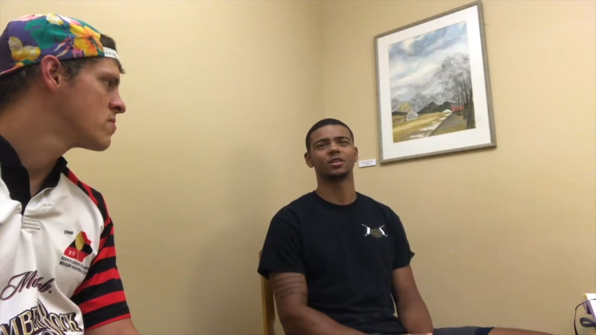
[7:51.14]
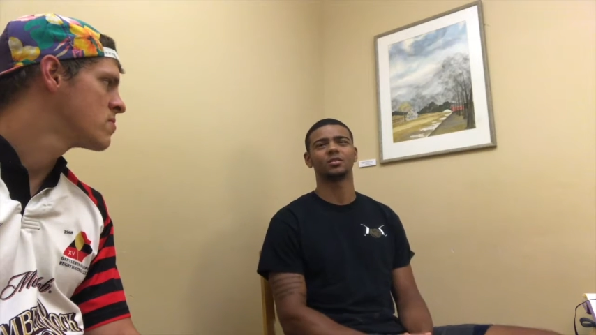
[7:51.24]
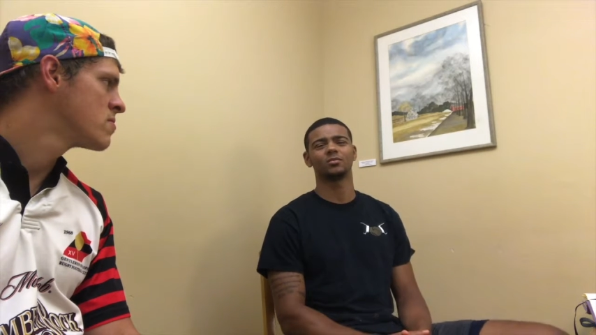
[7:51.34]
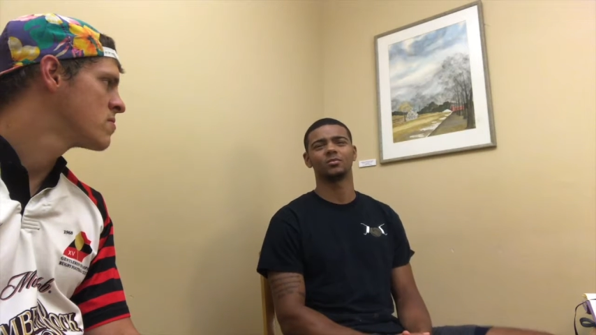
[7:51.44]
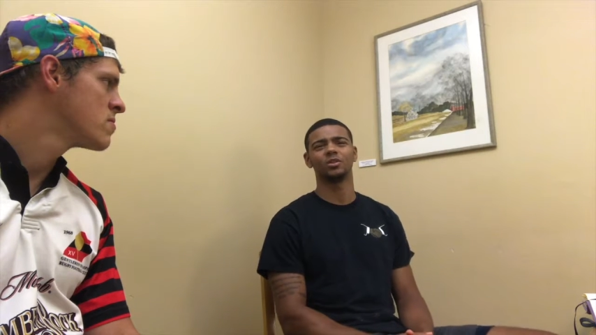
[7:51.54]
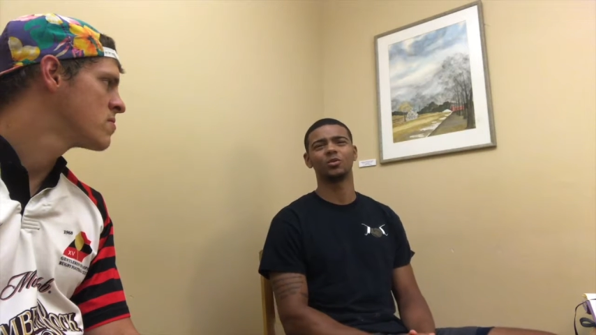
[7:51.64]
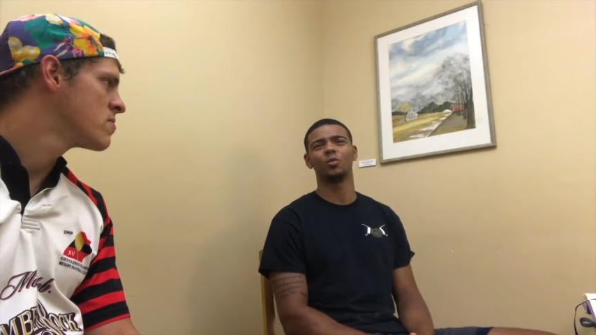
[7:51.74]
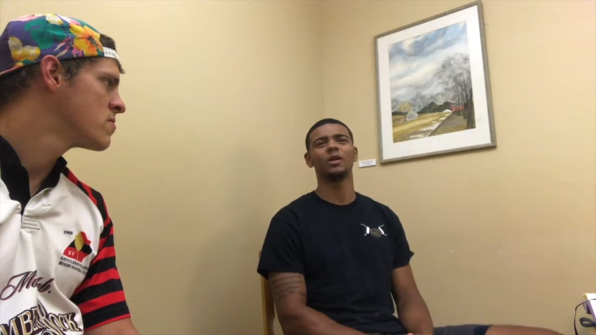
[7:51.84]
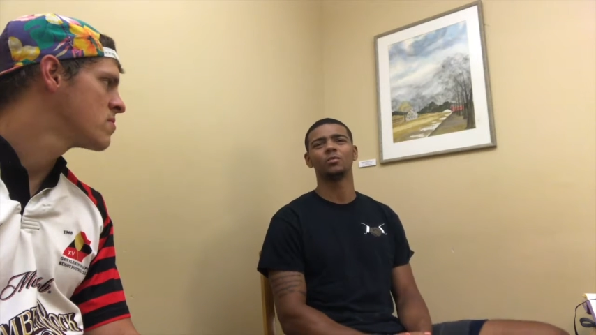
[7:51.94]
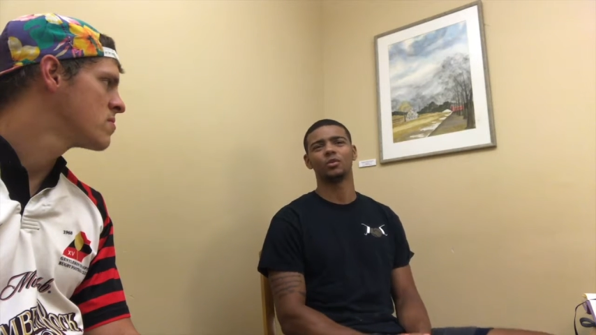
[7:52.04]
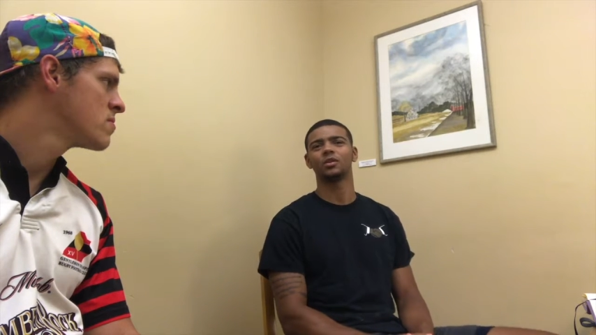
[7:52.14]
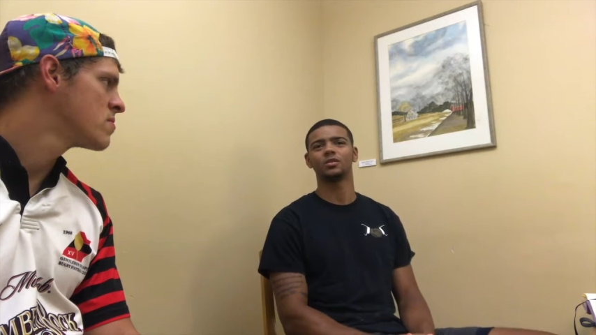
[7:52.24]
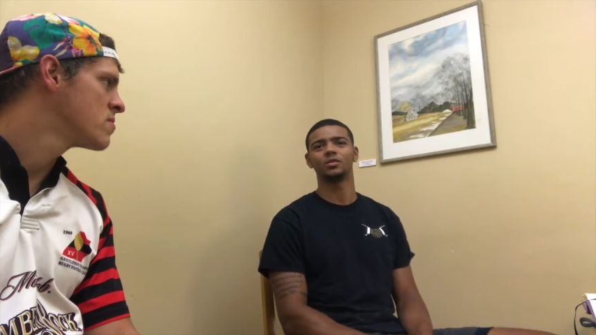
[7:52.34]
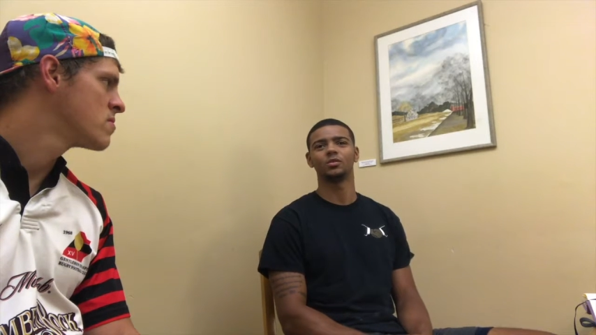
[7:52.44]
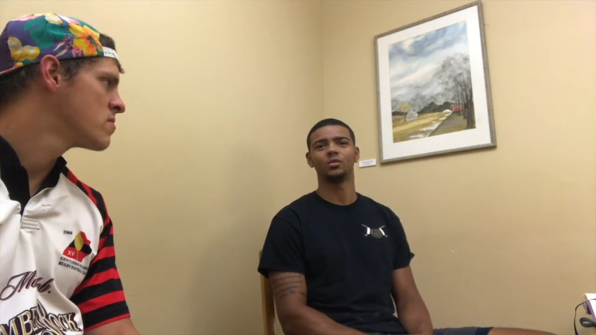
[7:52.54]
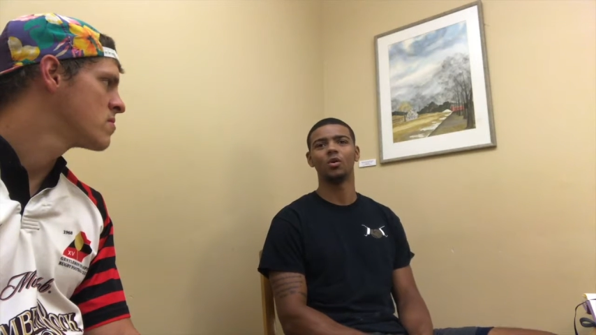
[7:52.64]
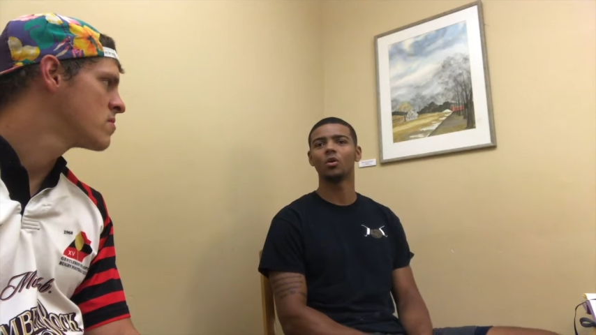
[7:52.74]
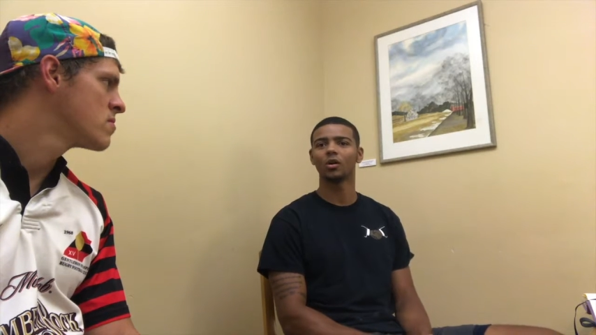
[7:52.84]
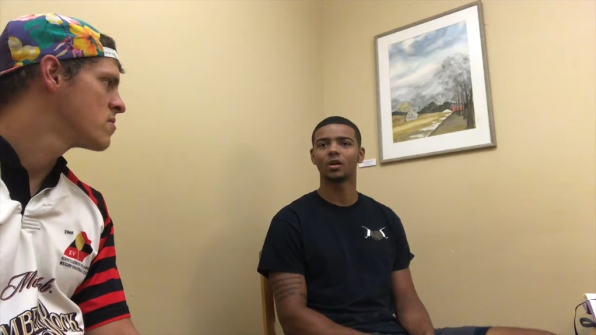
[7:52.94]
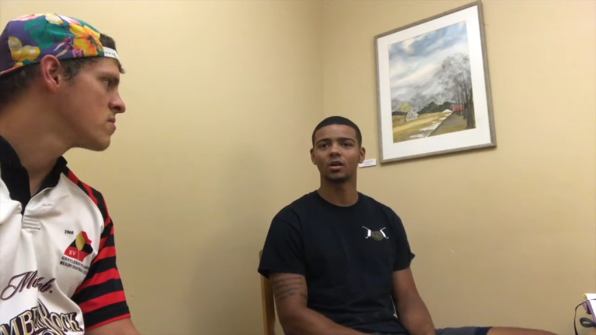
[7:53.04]
Speaker 1: look look way more into.
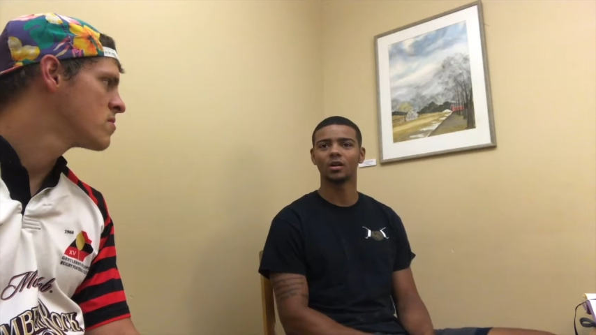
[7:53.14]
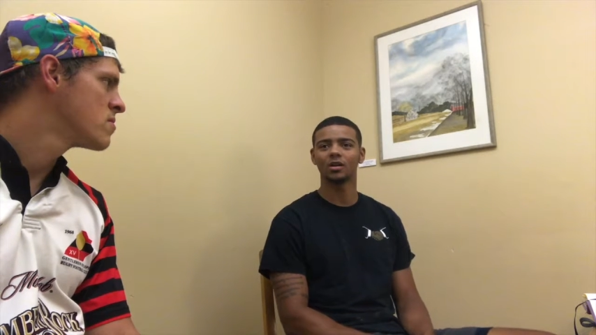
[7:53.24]
Or